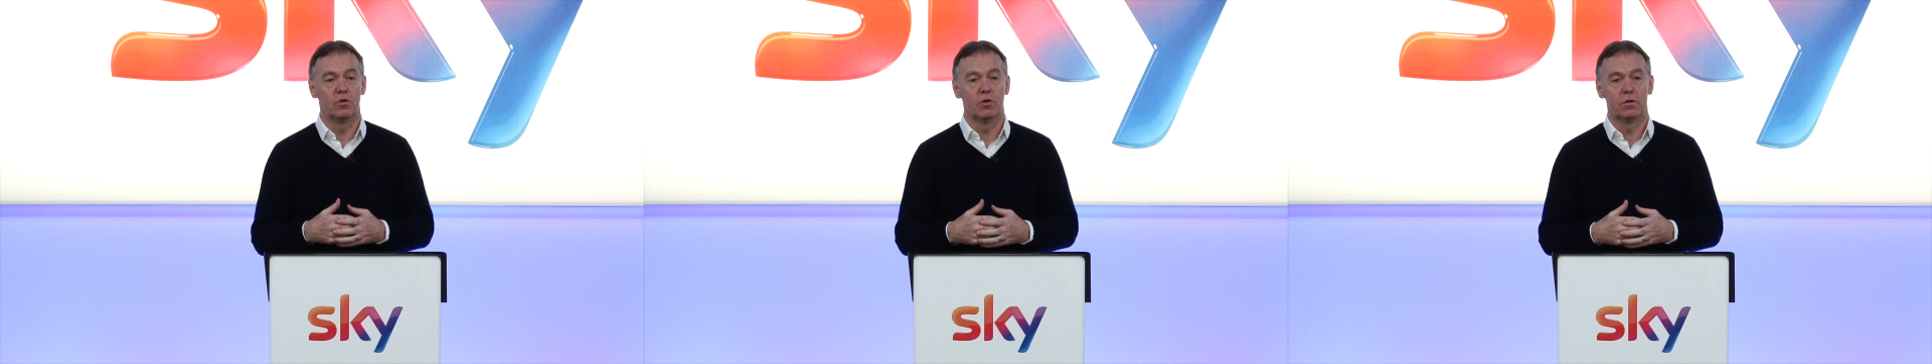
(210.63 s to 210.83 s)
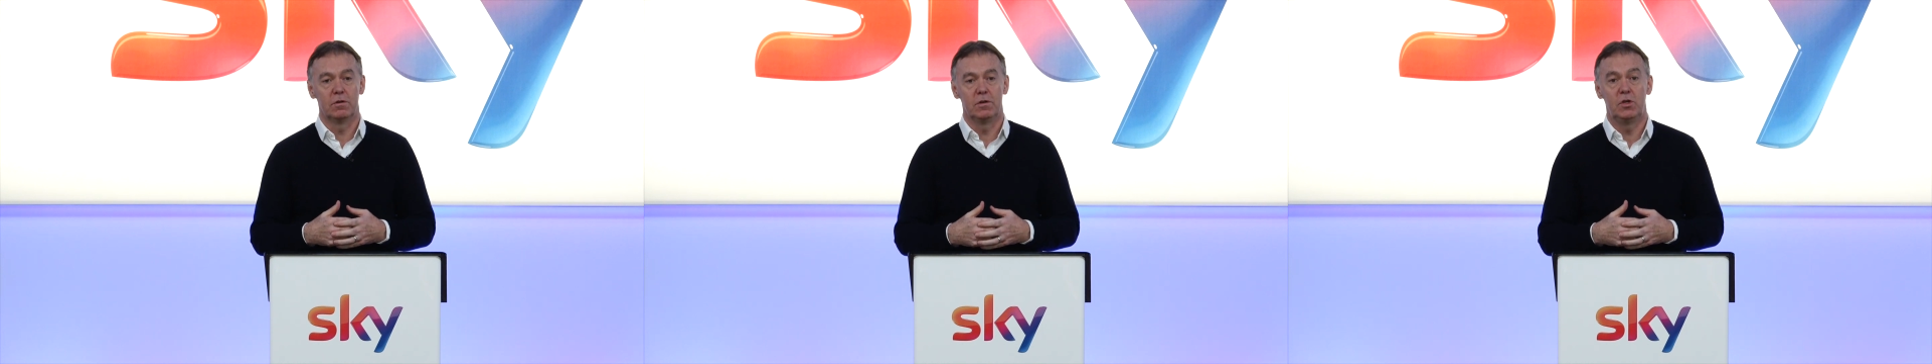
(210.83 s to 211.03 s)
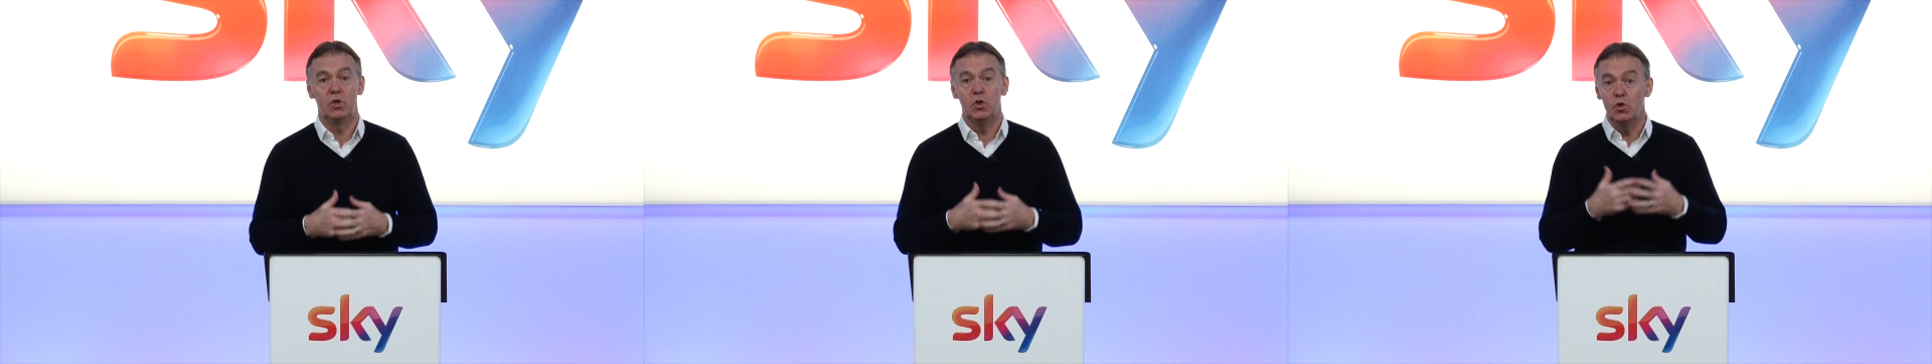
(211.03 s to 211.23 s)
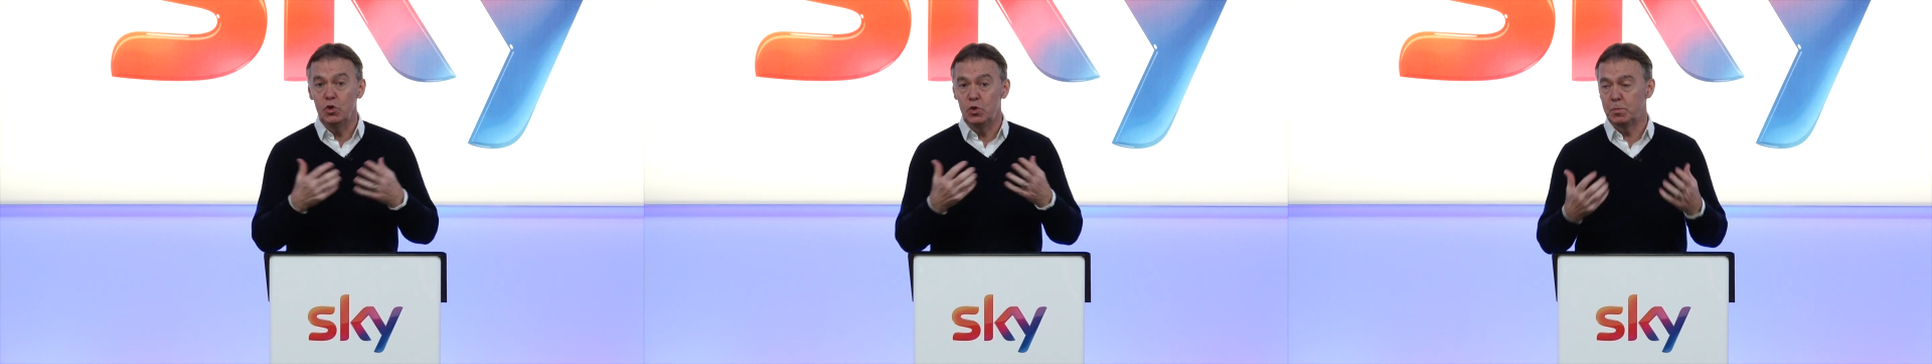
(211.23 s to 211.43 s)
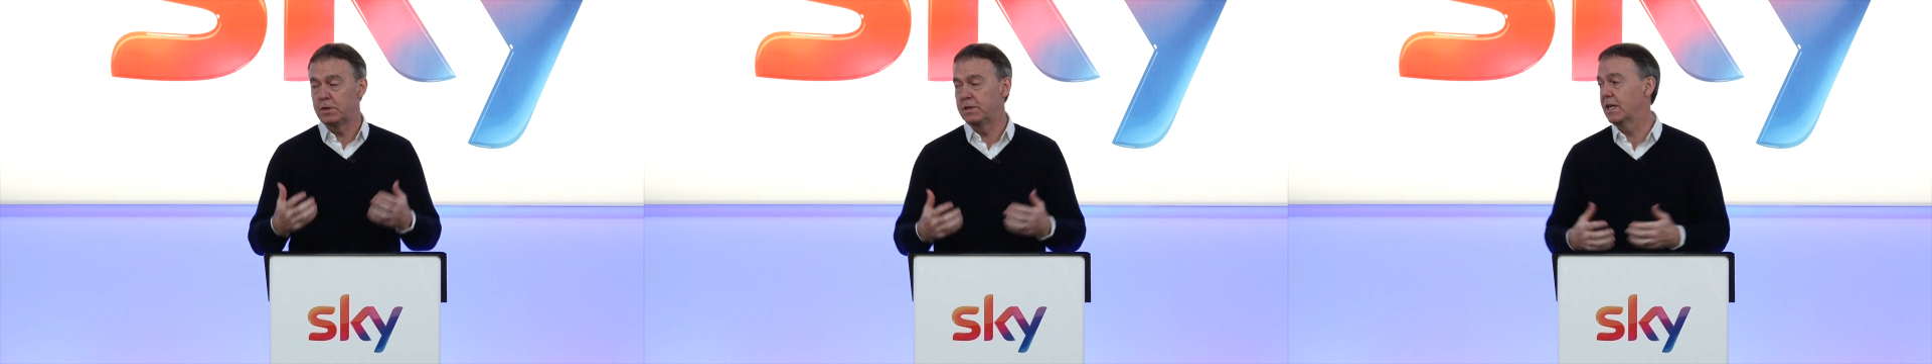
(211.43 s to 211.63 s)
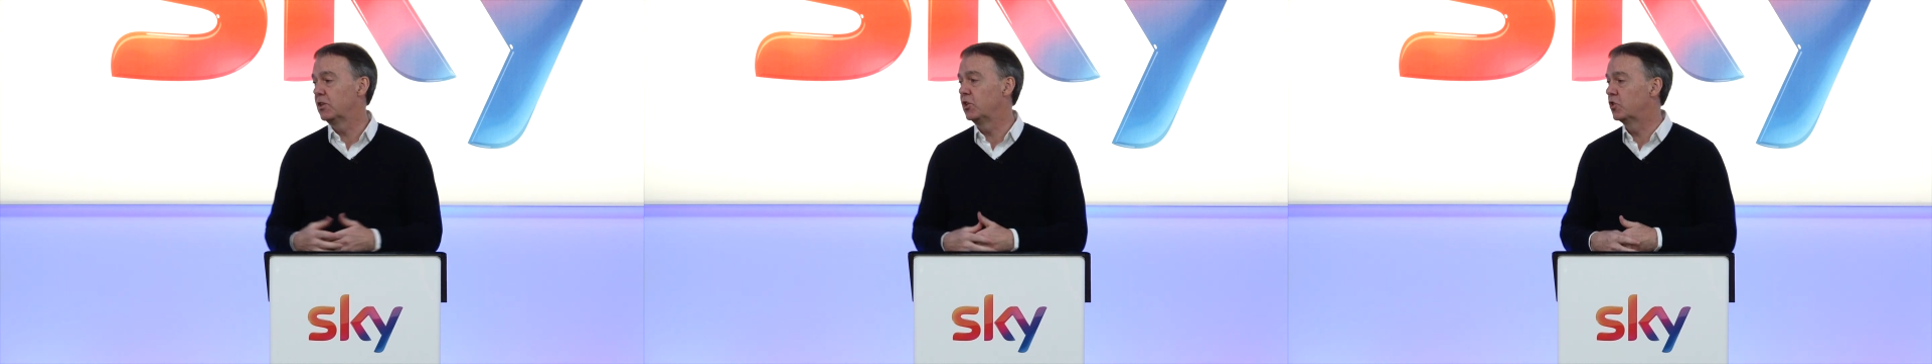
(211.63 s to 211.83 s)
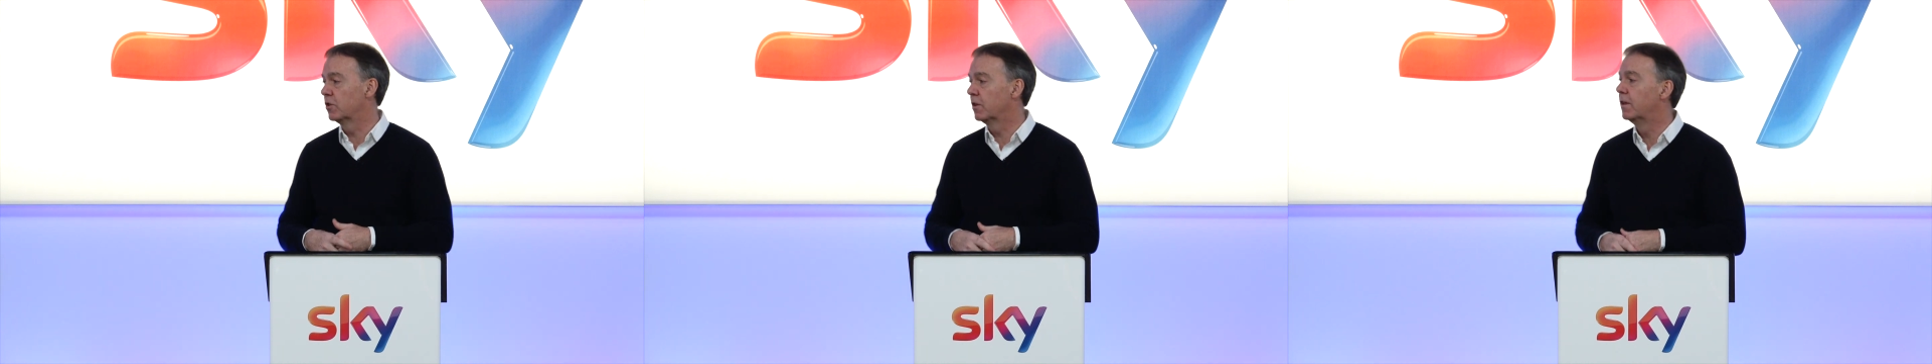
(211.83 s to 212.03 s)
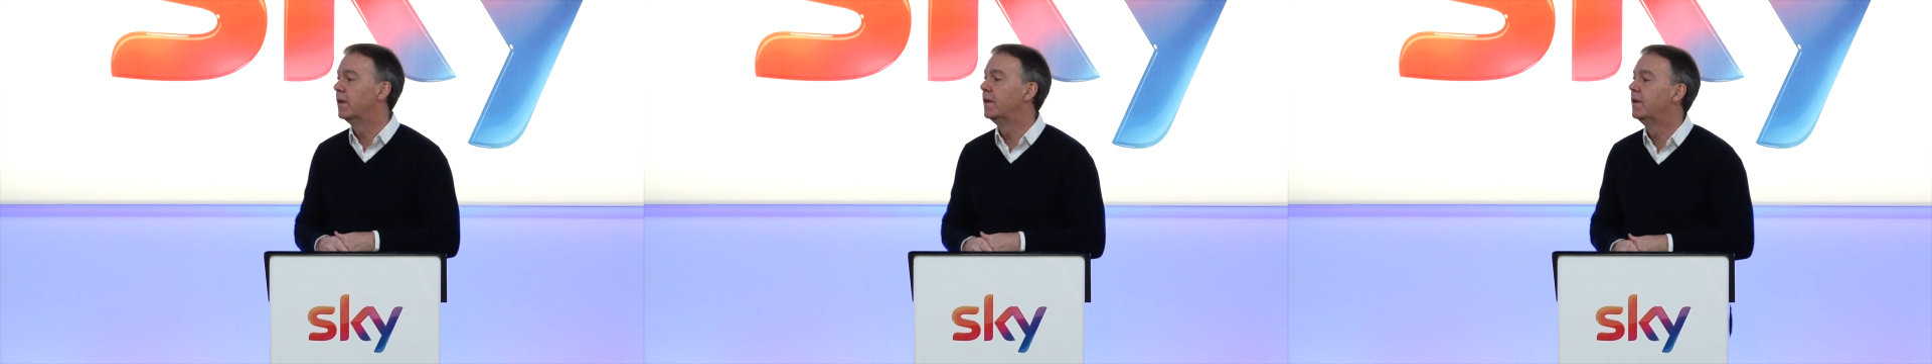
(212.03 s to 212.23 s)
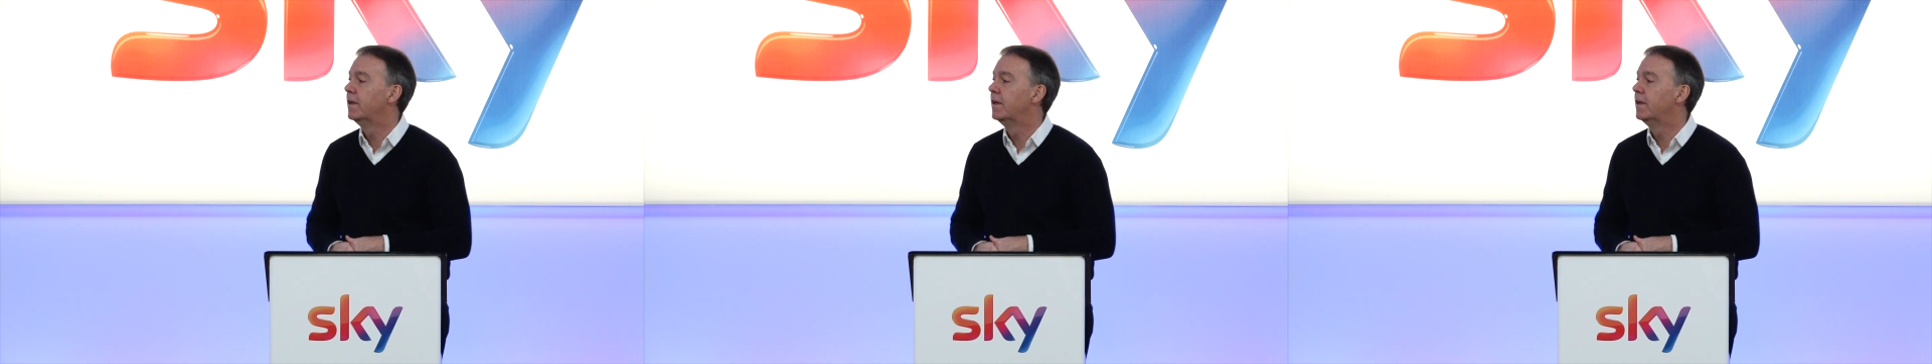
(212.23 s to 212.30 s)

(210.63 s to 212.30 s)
got huge potential.